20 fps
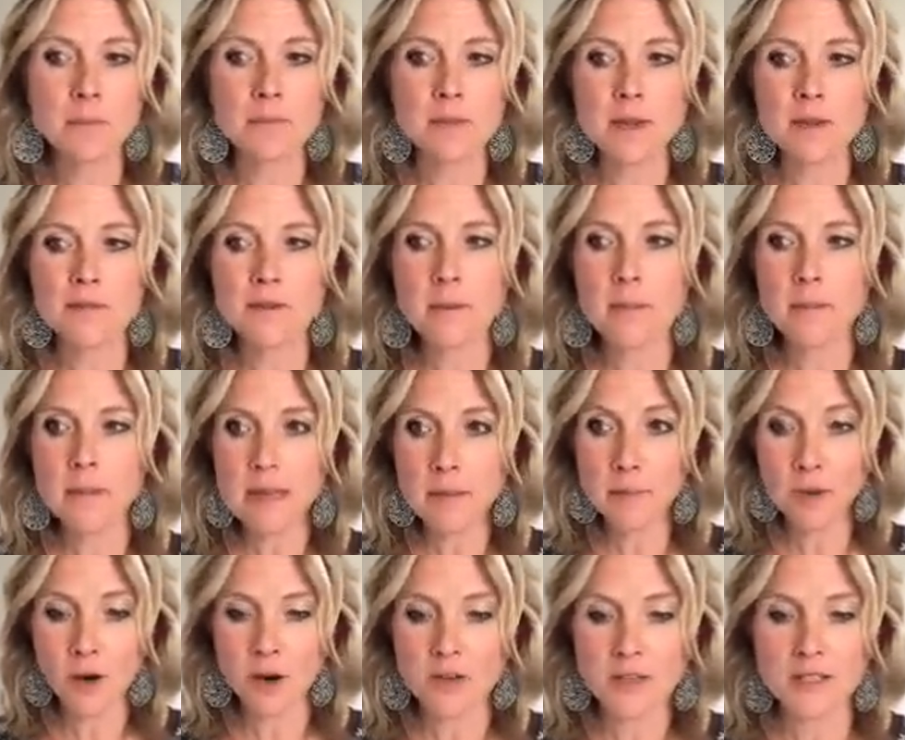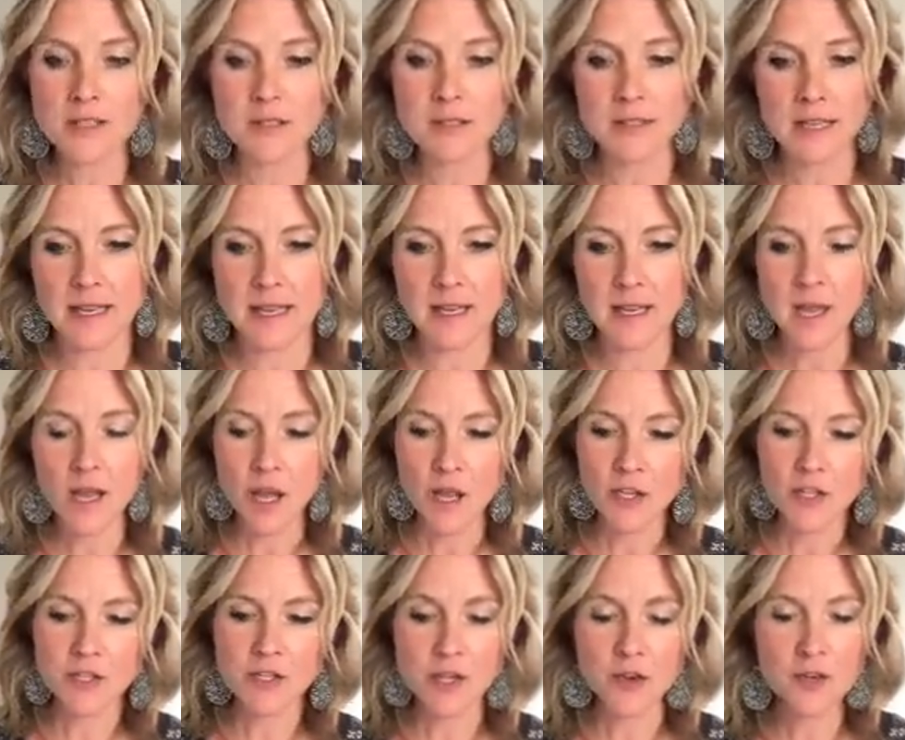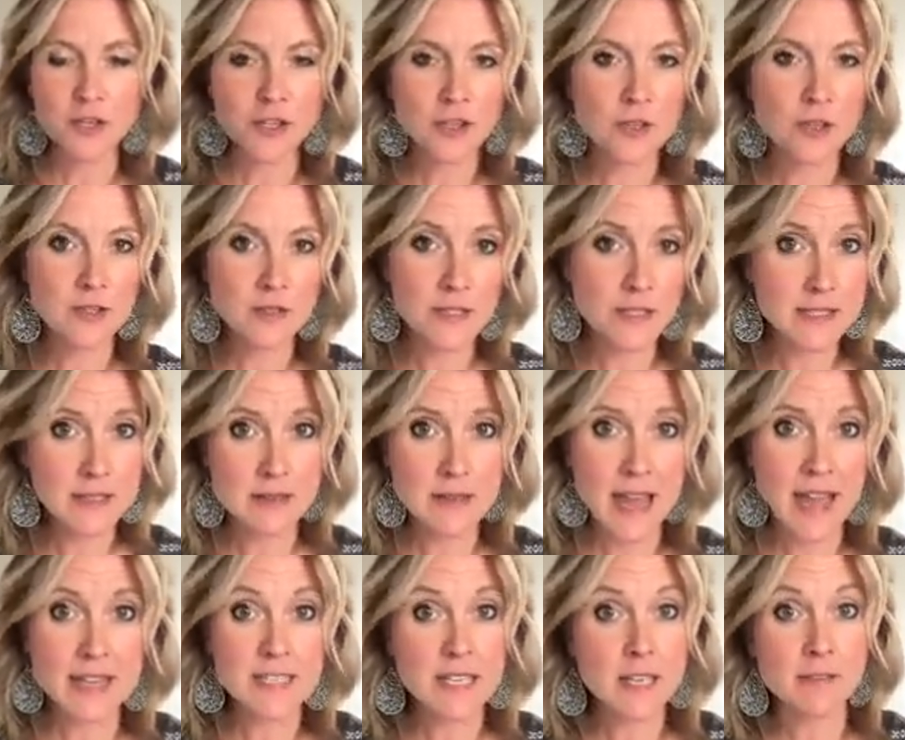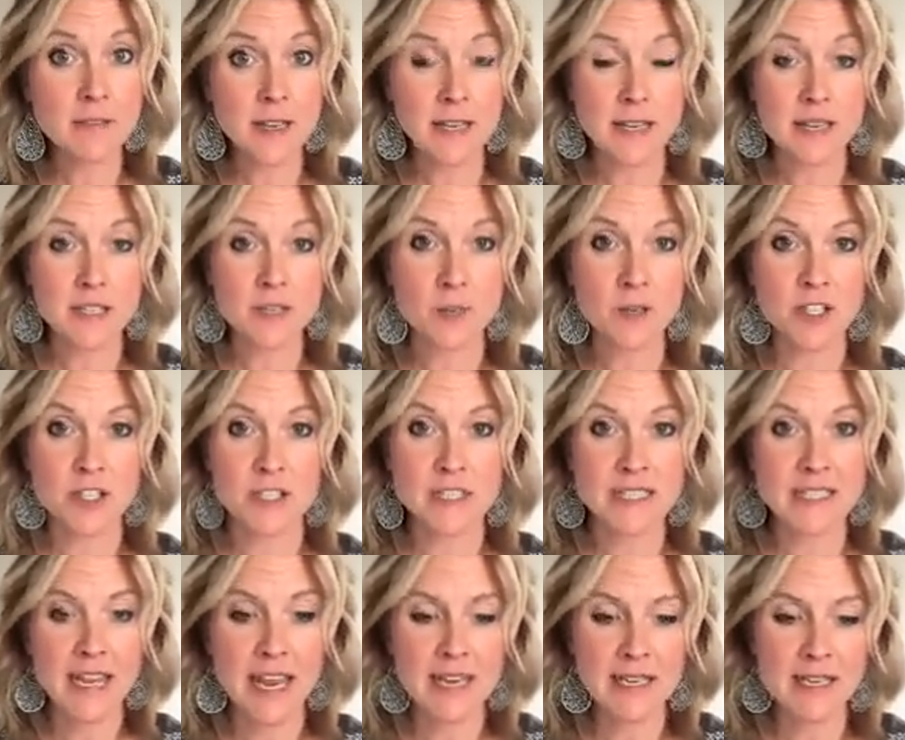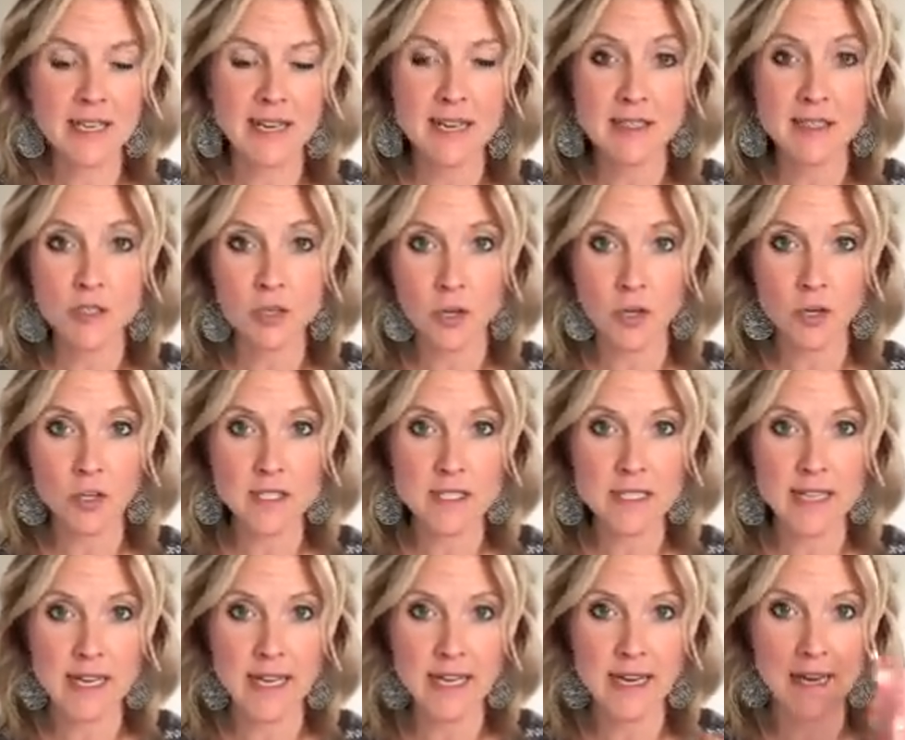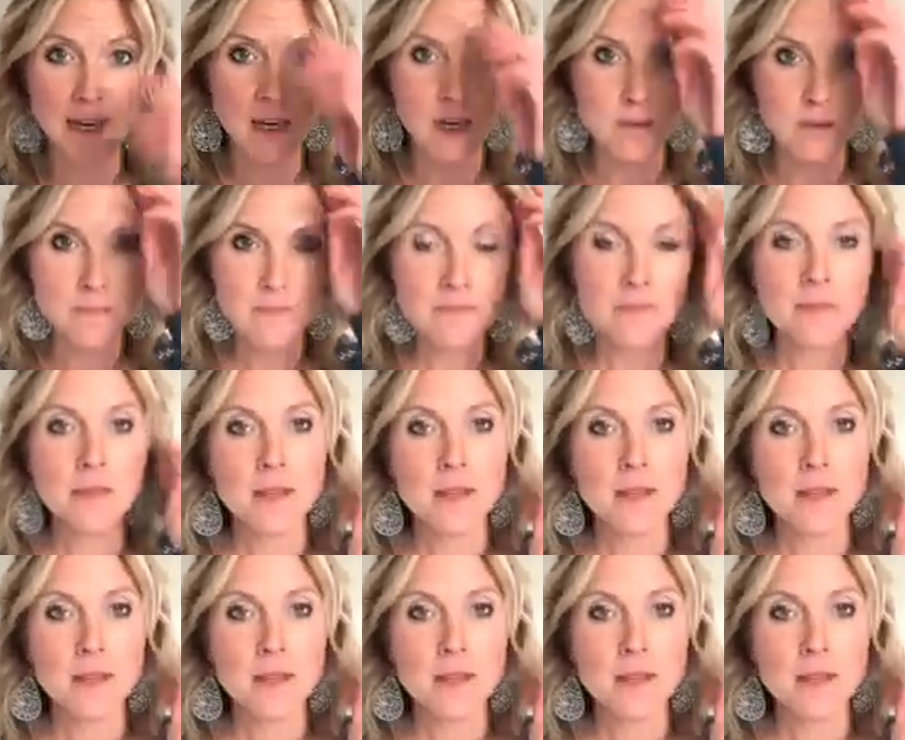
for me personally, social activities, which is date nights, girls' night out,